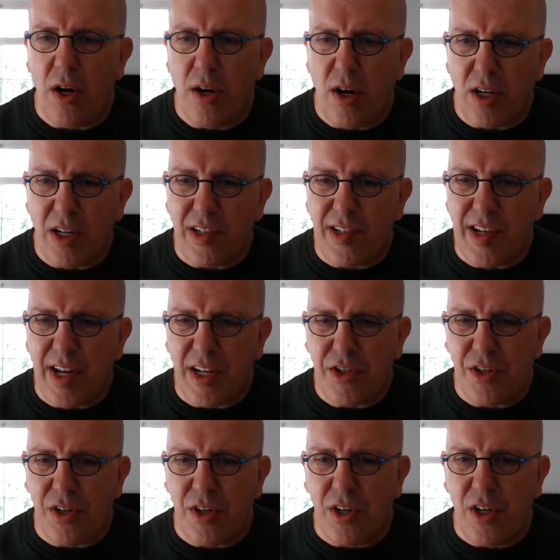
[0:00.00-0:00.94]
on
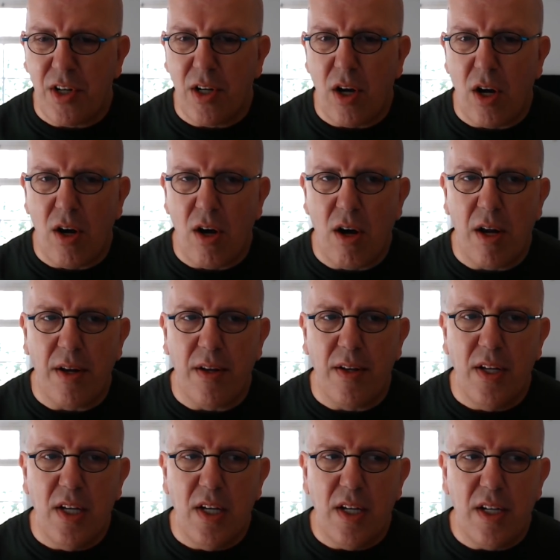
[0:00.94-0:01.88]
architecture,
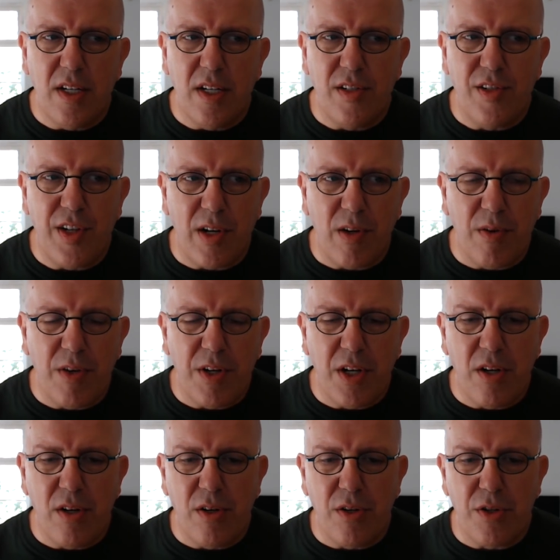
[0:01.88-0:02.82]
on
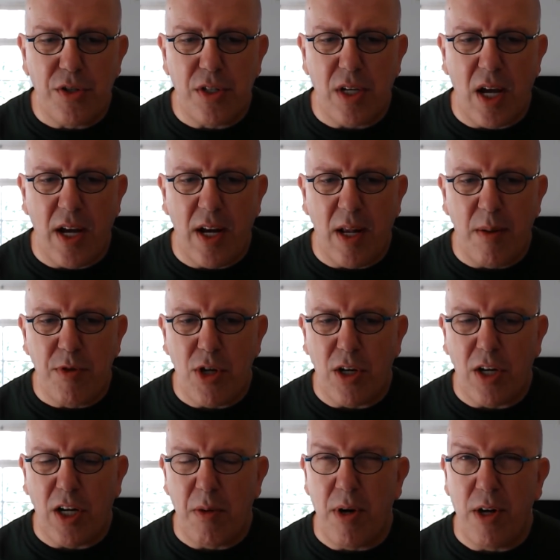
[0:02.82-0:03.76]
interiors, and I'm
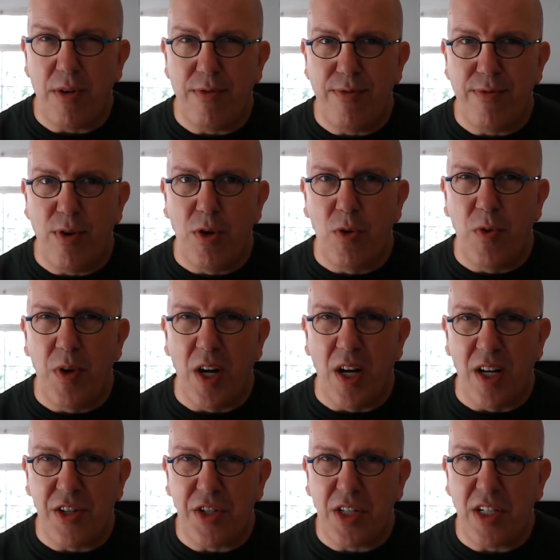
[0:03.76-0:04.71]
talking about
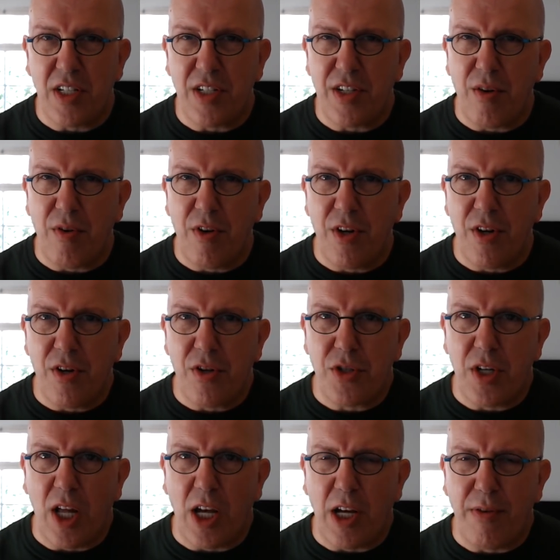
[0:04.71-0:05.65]
photorealistic
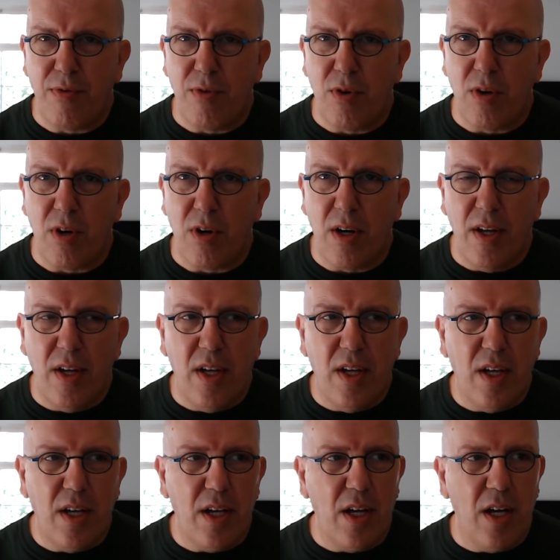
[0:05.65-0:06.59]
interiors, like for
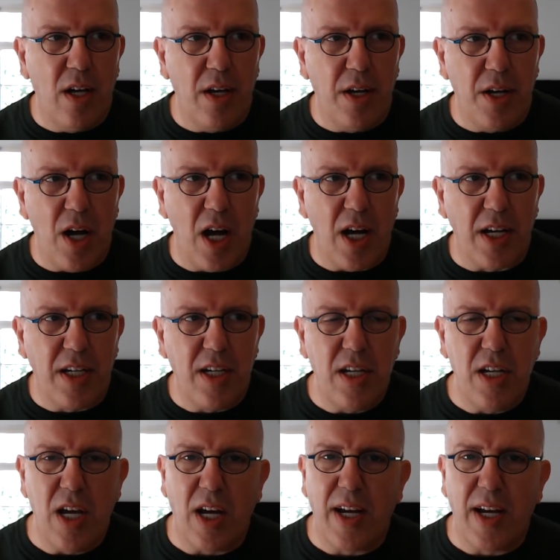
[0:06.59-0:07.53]
an
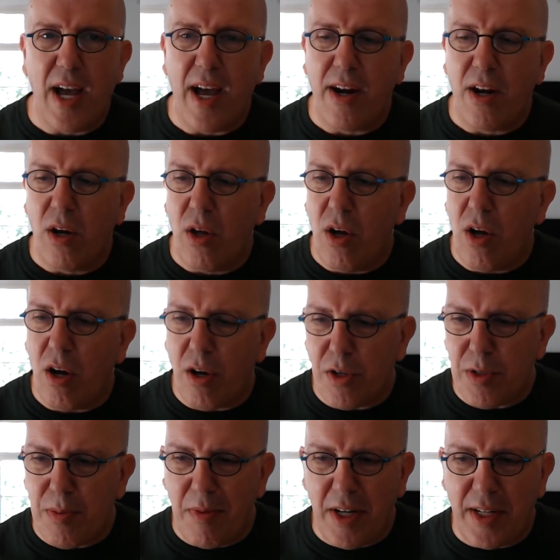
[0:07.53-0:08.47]
IKEA catalog
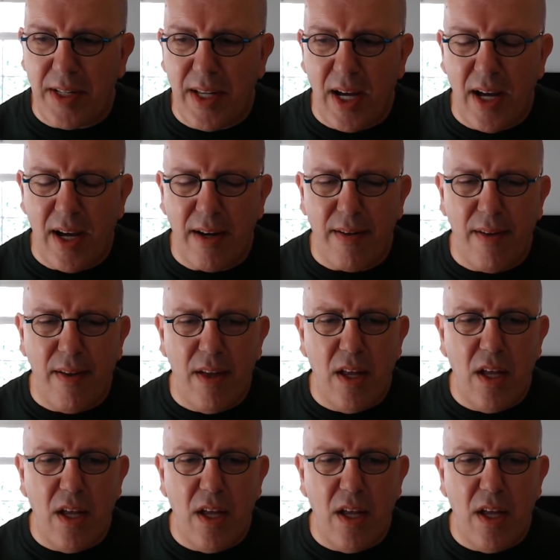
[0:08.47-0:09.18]
or something like that.